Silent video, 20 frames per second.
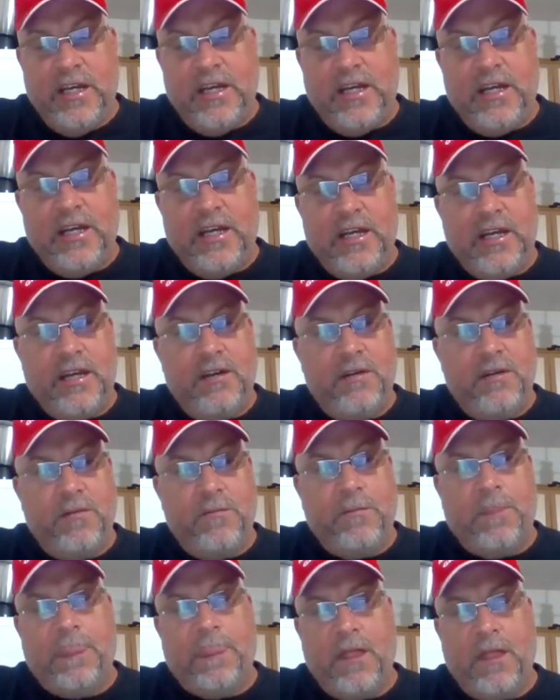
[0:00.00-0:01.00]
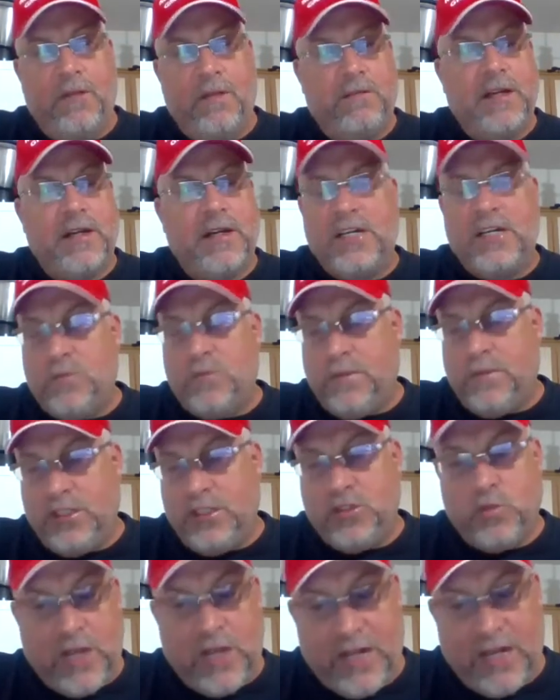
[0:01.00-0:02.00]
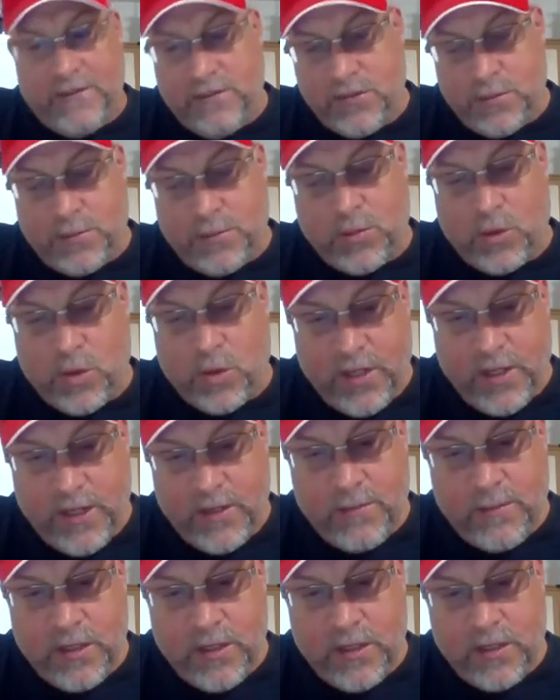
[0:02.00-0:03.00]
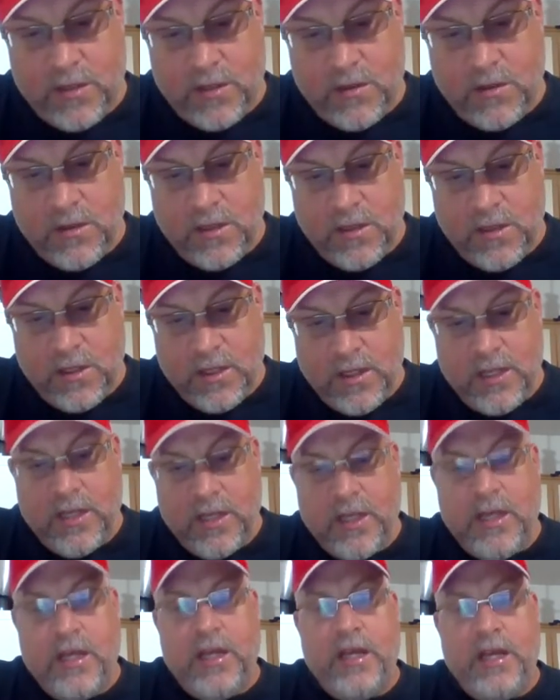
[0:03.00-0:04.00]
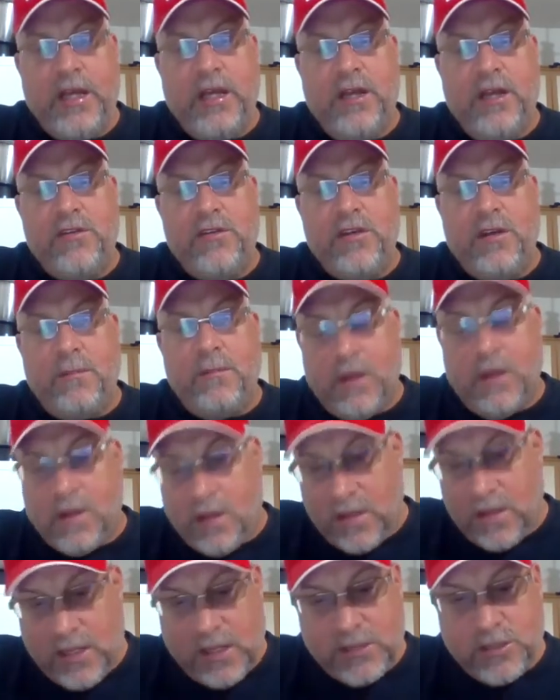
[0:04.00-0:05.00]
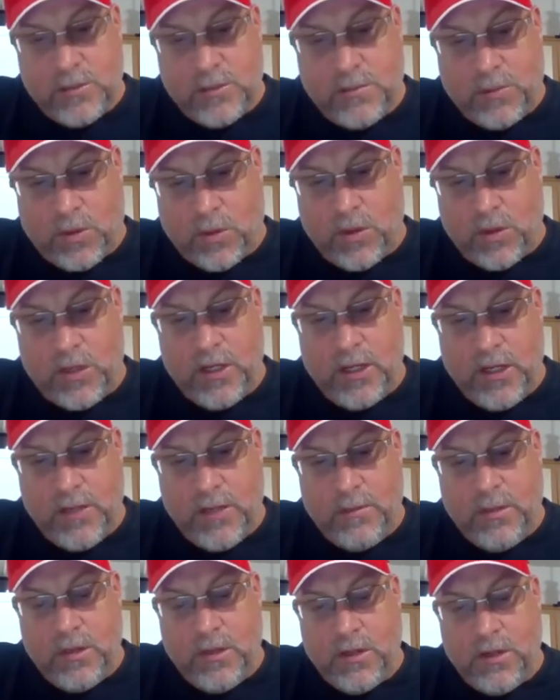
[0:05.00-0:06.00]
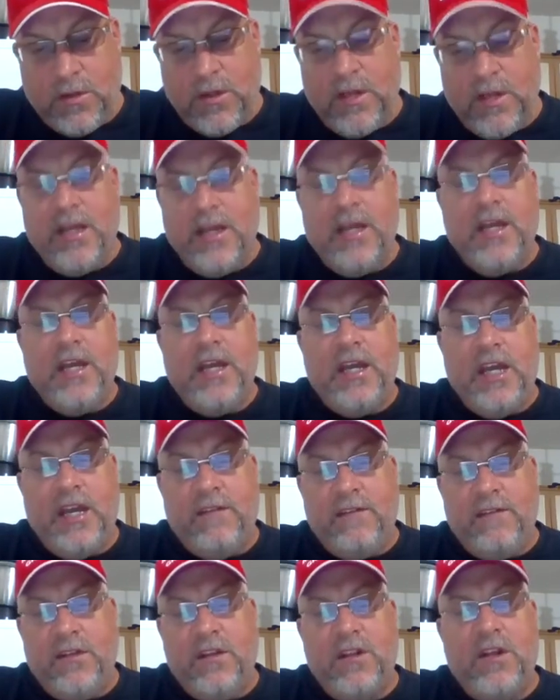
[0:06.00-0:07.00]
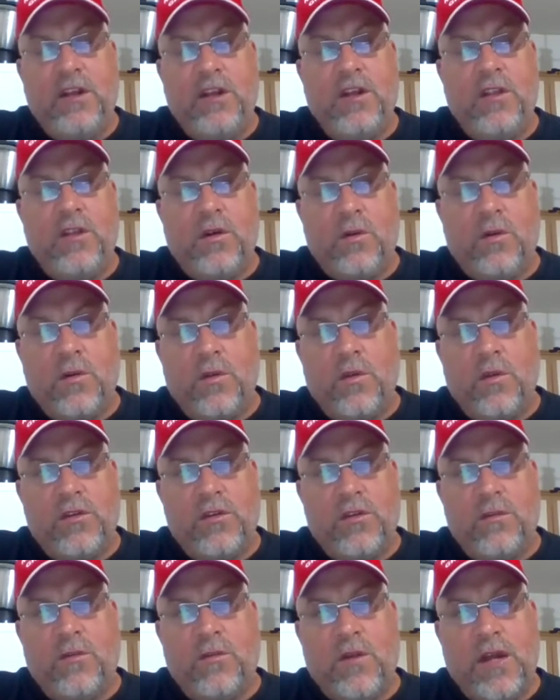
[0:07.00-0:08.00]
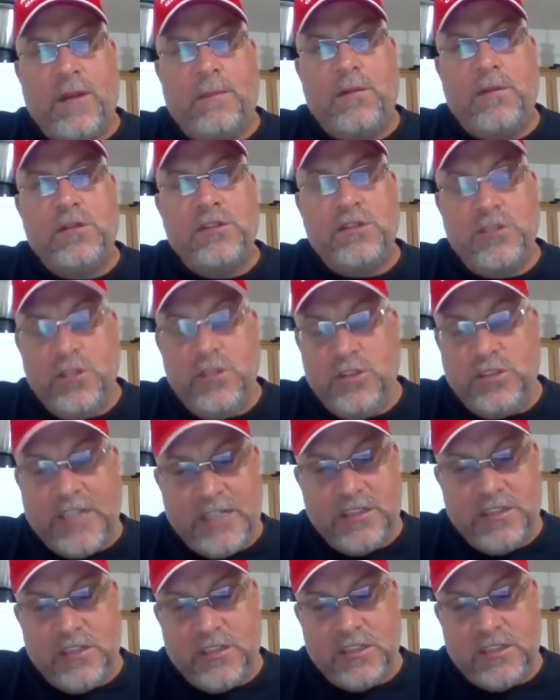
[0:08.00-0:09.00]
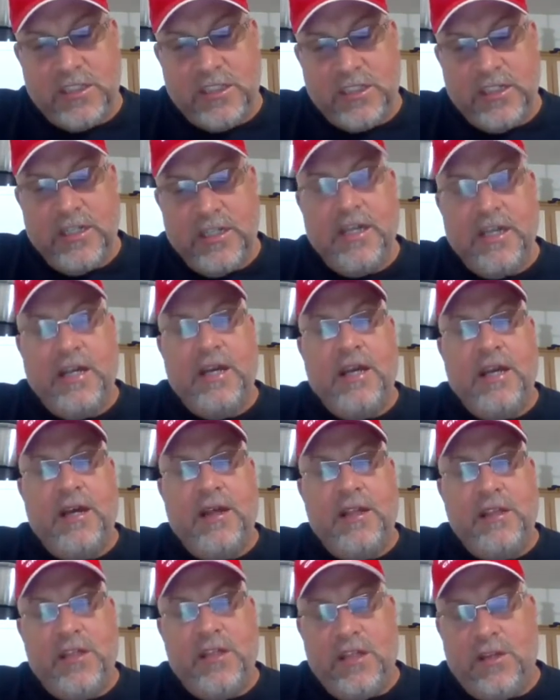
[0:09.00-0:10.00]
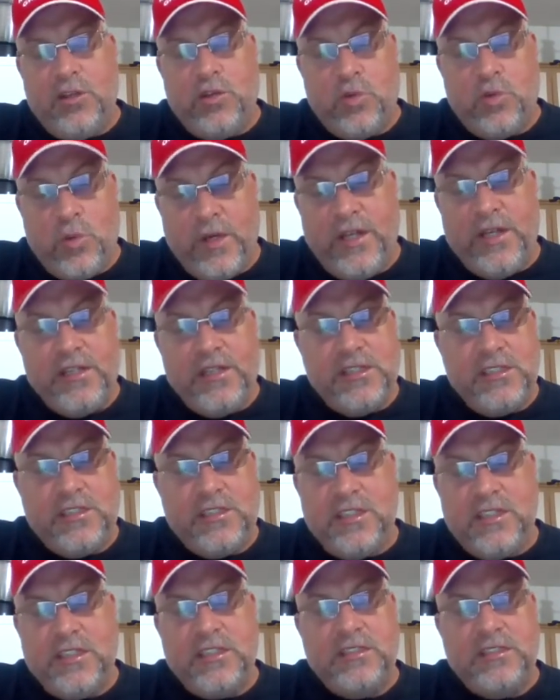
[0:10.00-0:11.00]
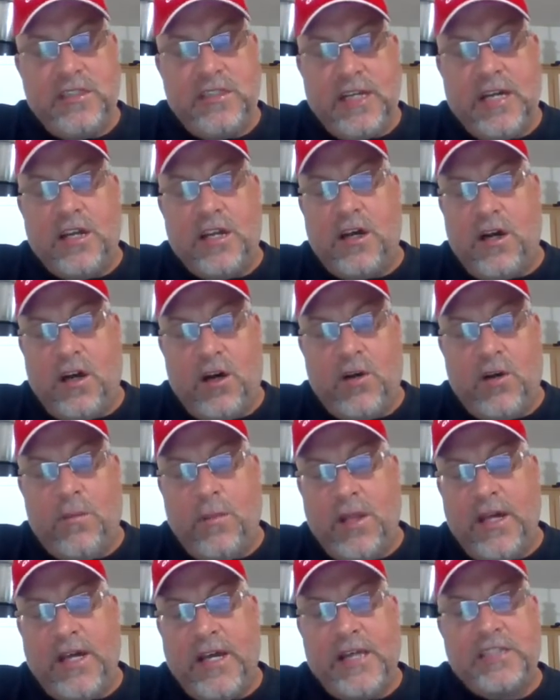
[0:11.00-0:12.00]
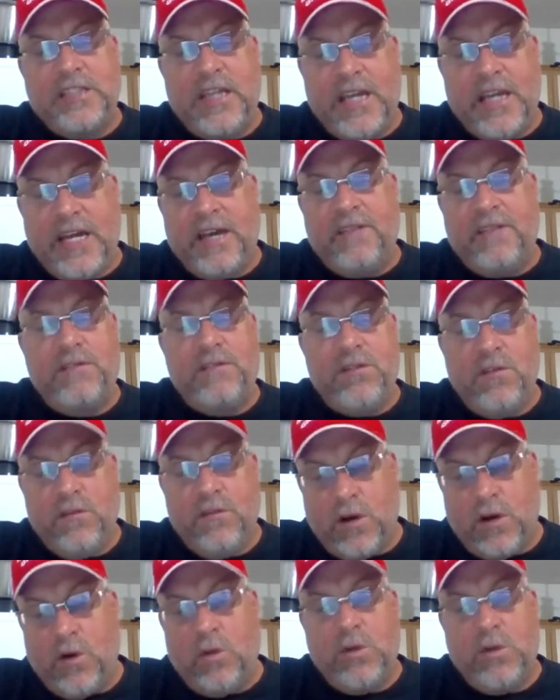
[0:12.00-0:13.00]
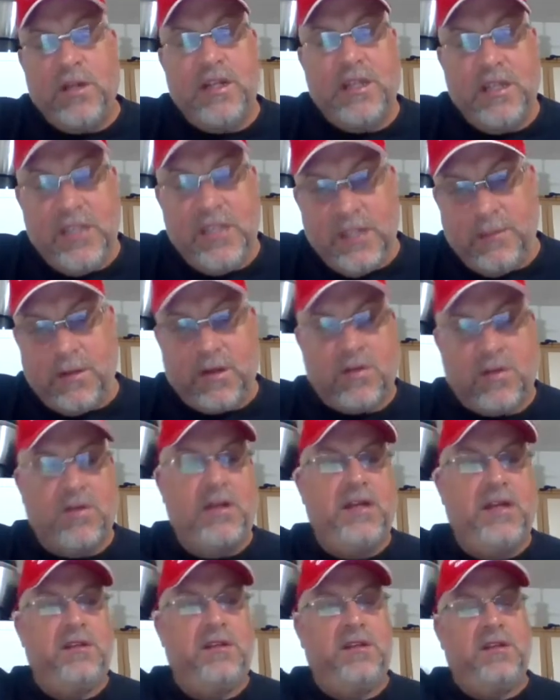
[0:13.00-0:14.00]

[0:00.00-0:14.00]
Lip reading: I forgot, his wife supporting him, his mother-in-law supporting him, even some rapper's news agency did a tweet and says not all blacks have to vote Democrat.